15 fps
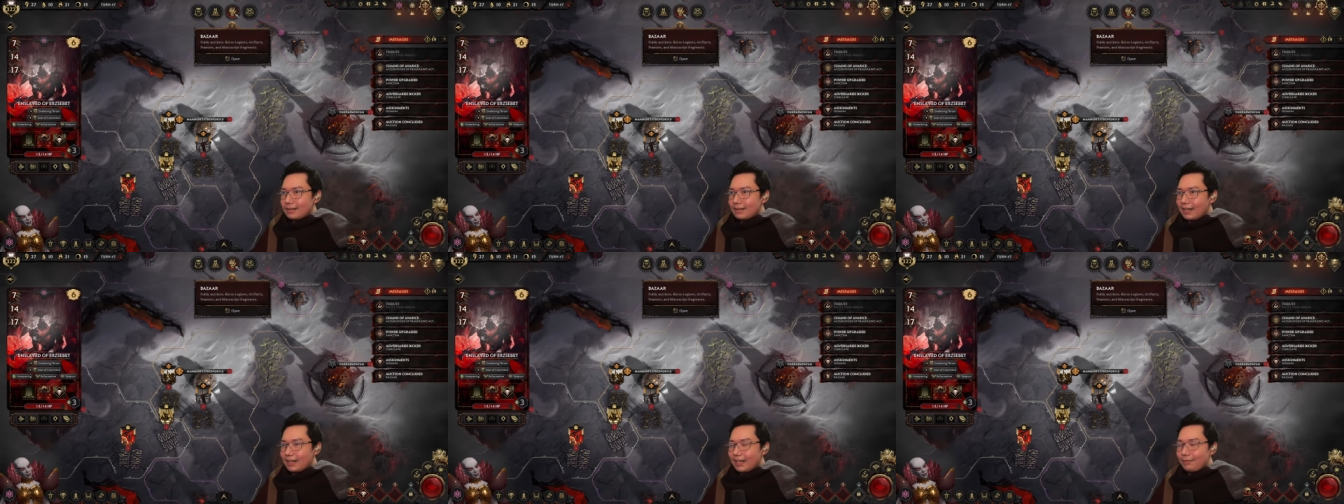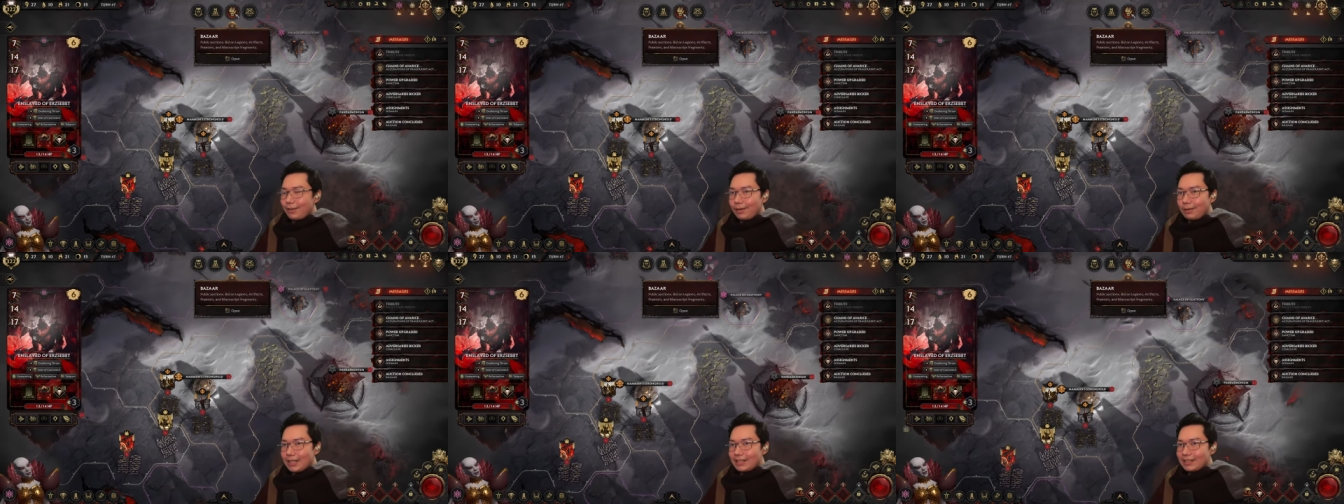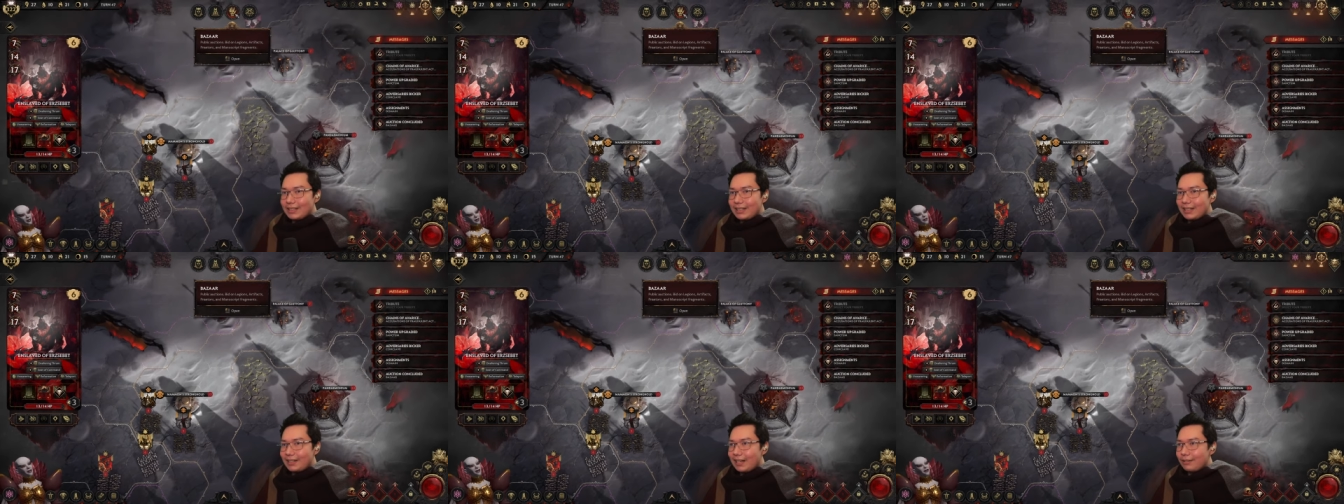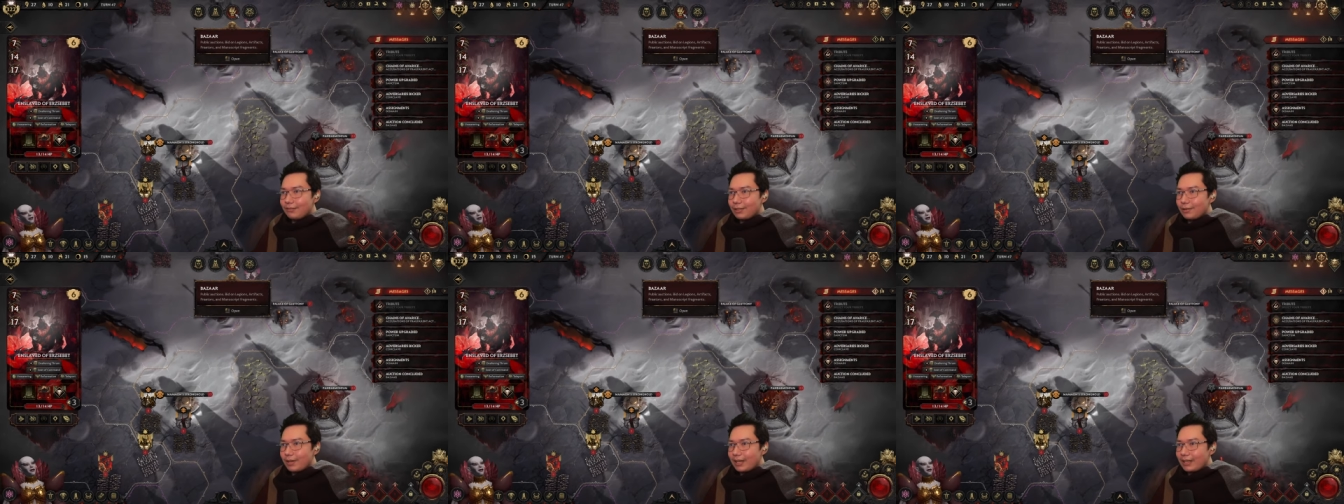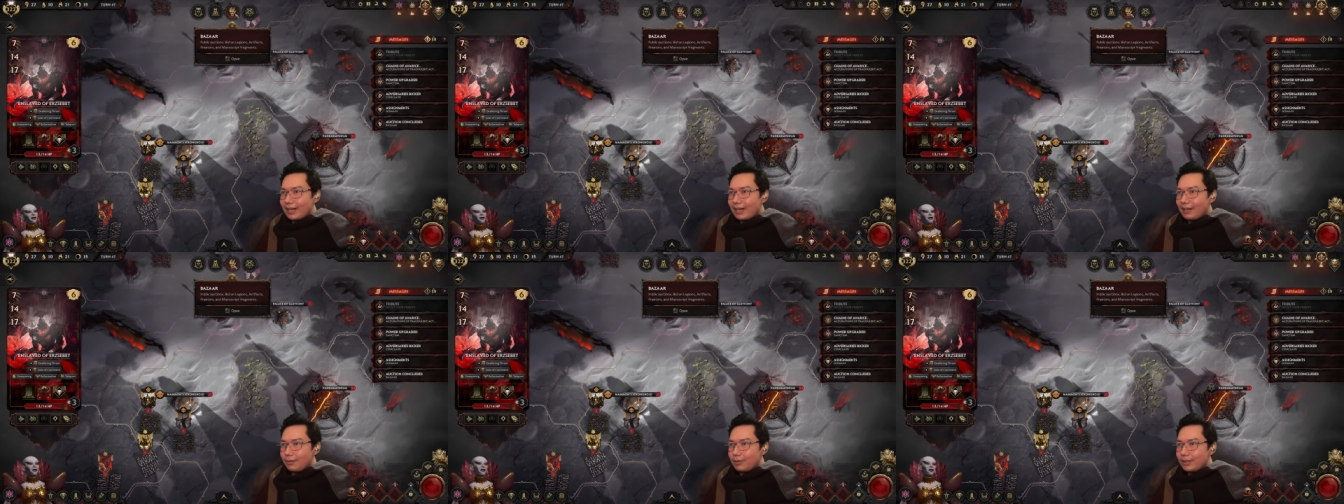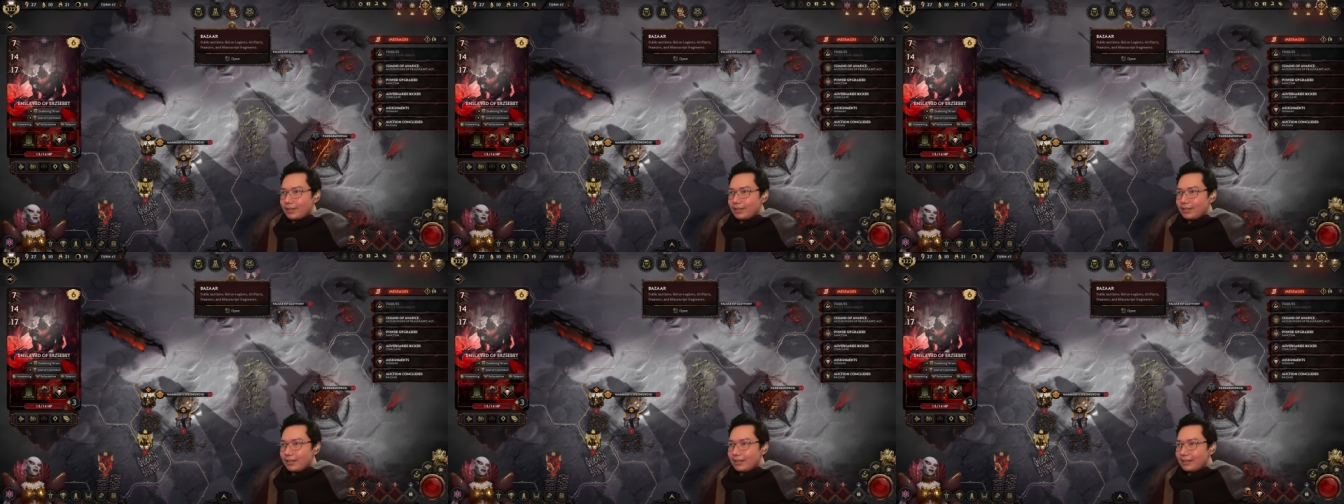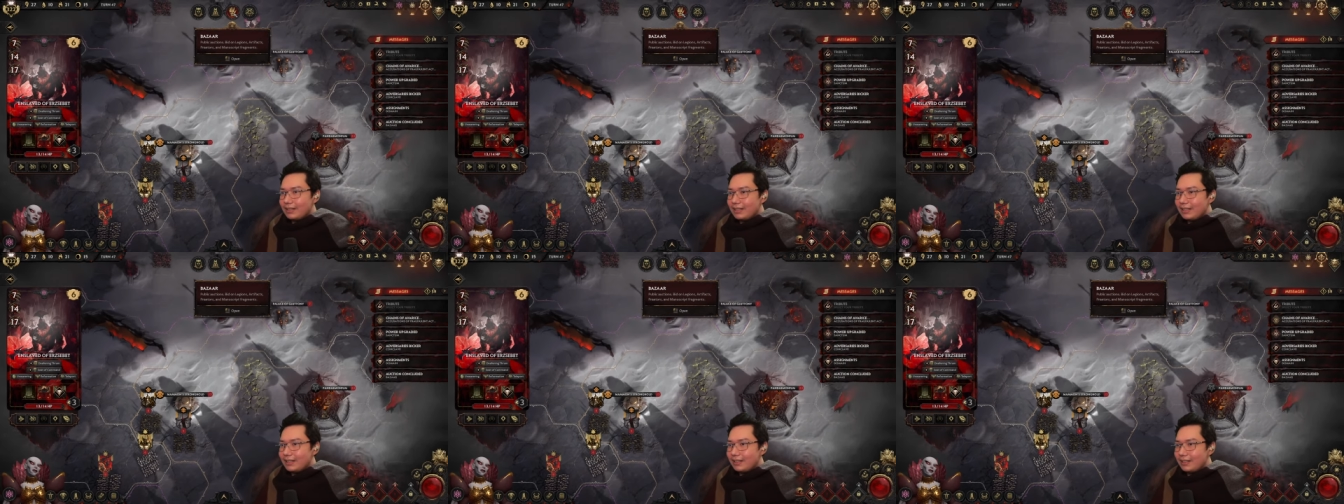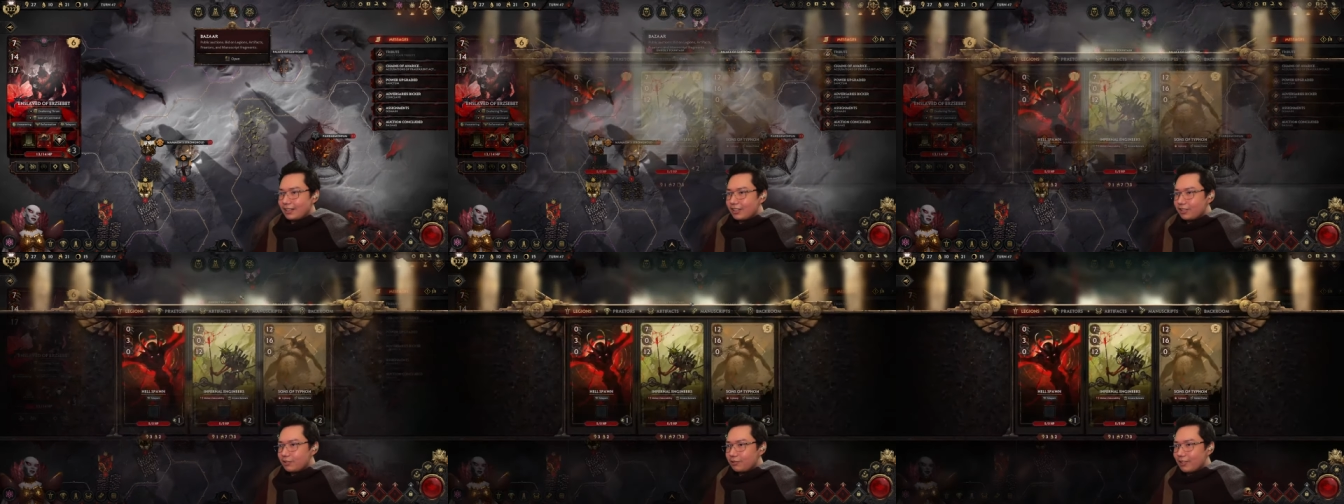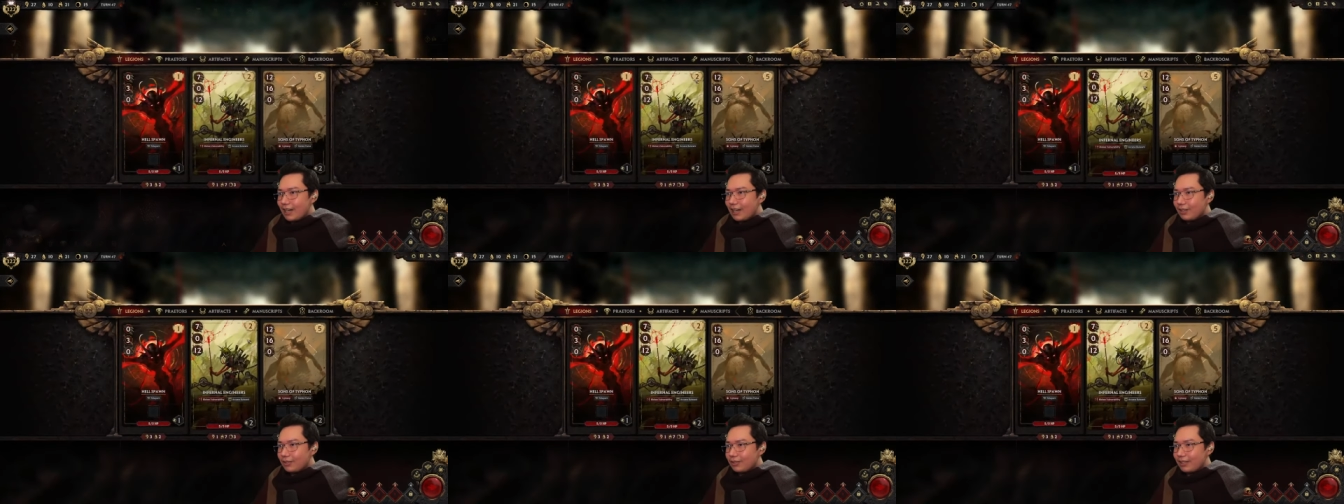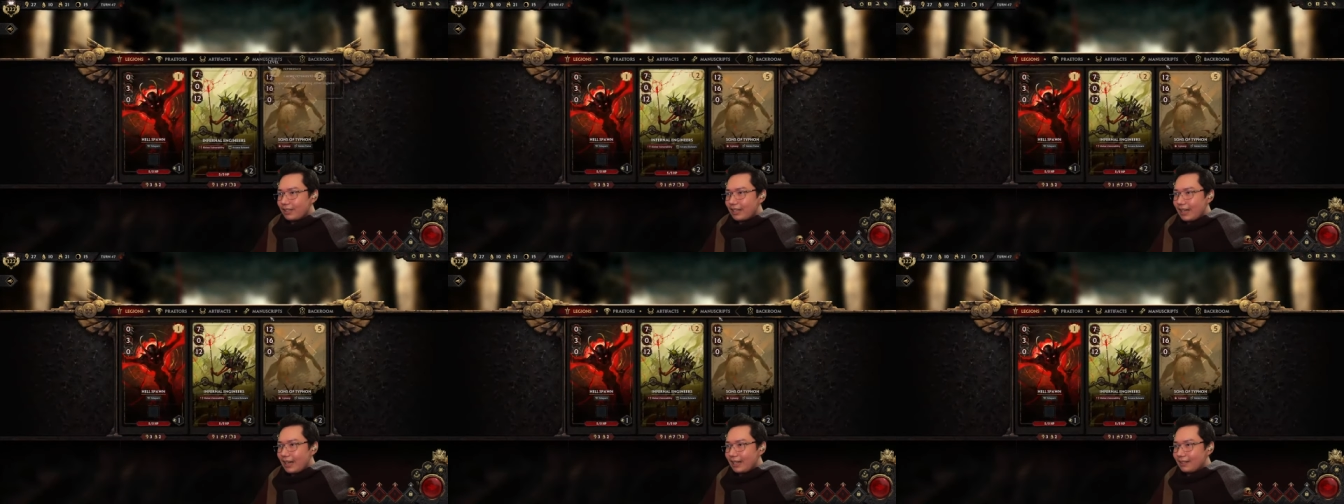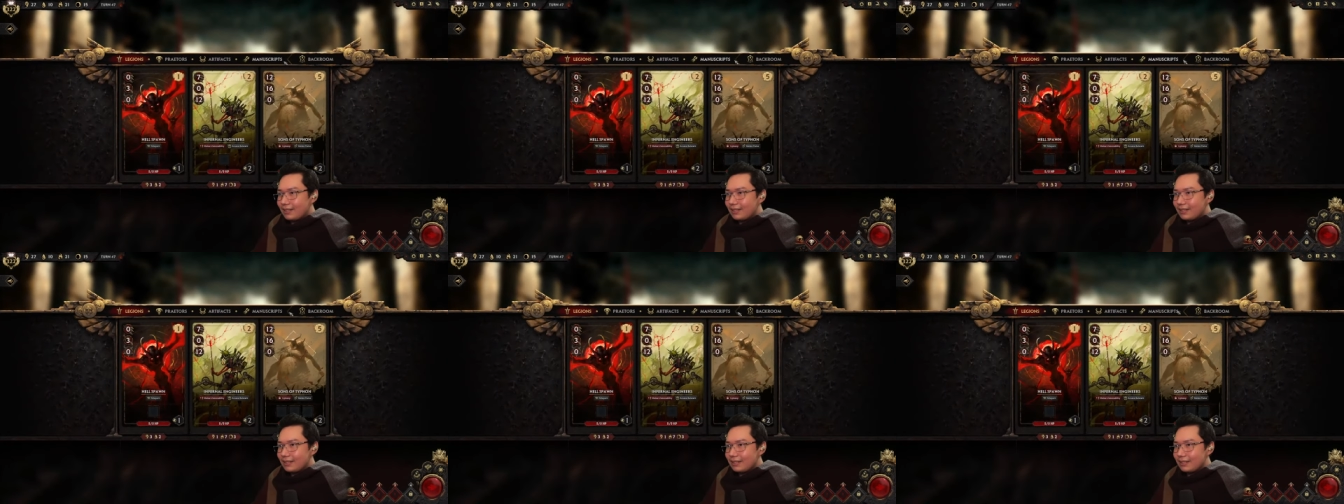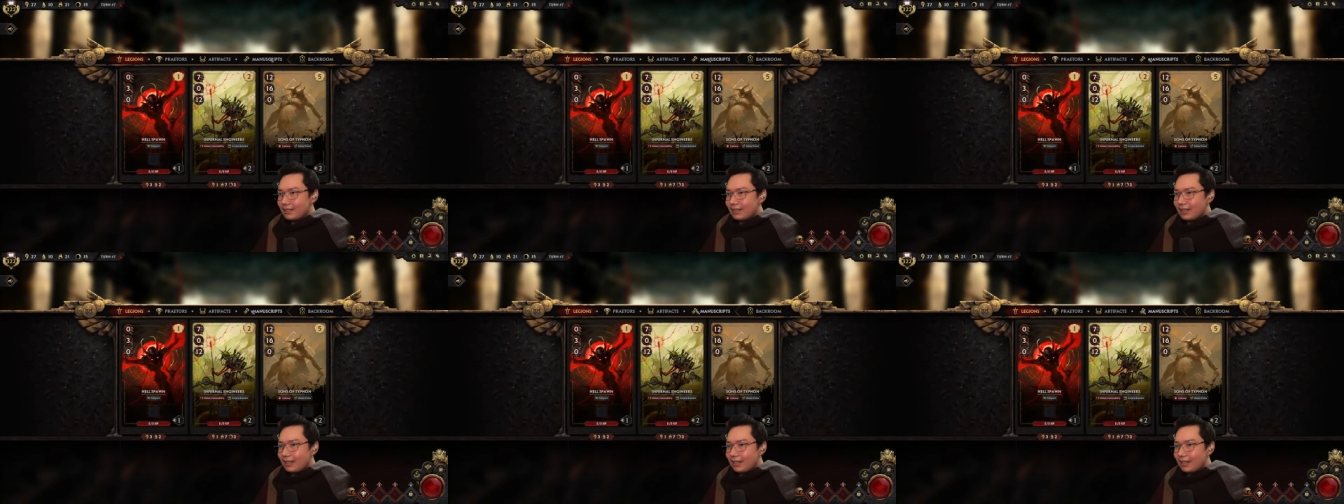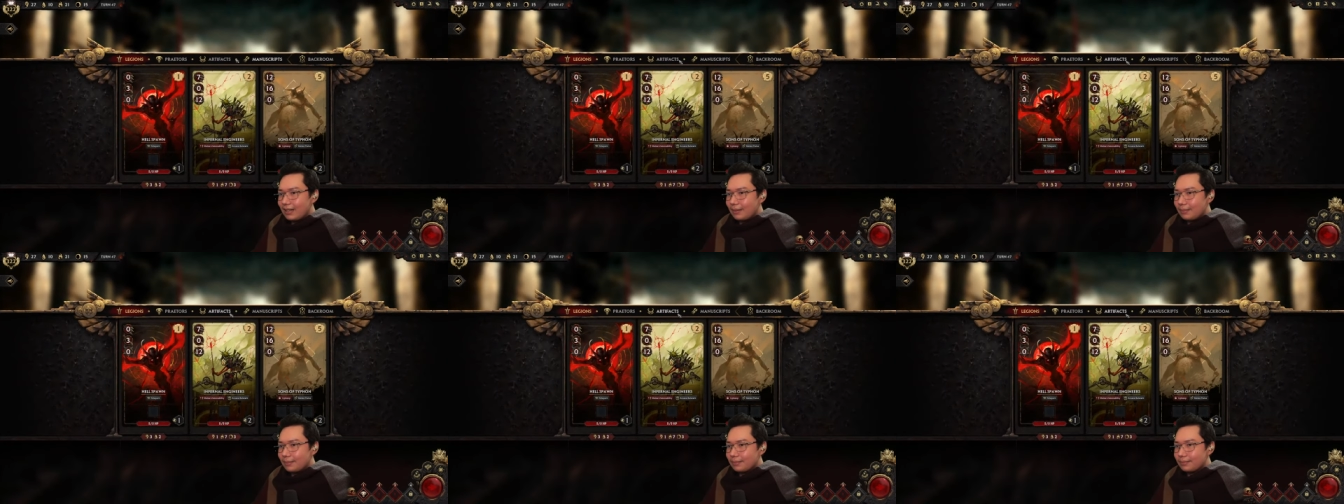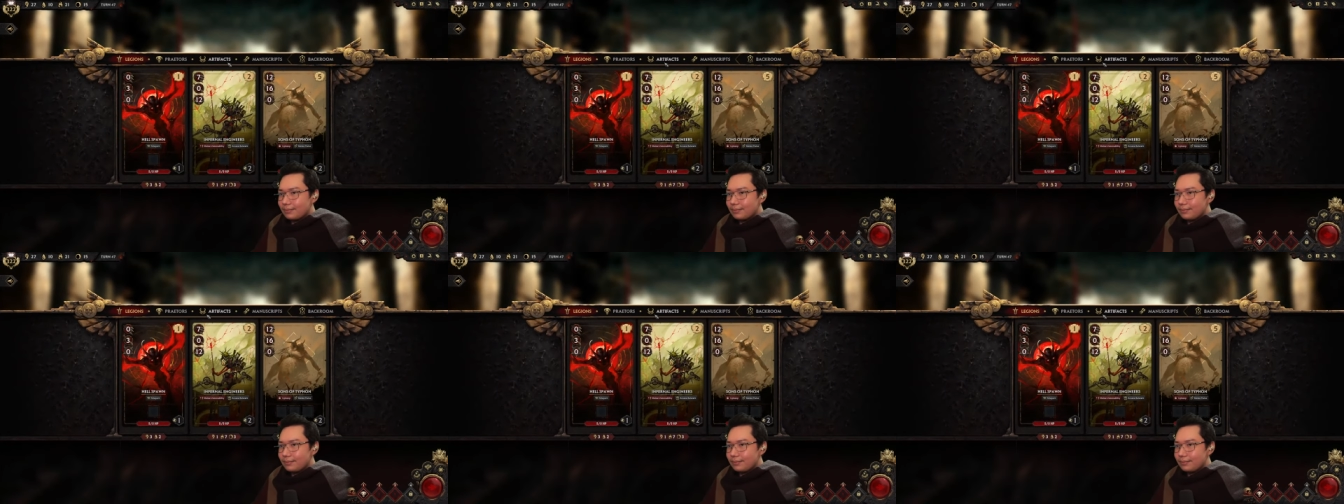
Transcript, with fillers: Like, if I wanted to kill everyone, I would need the crown that um,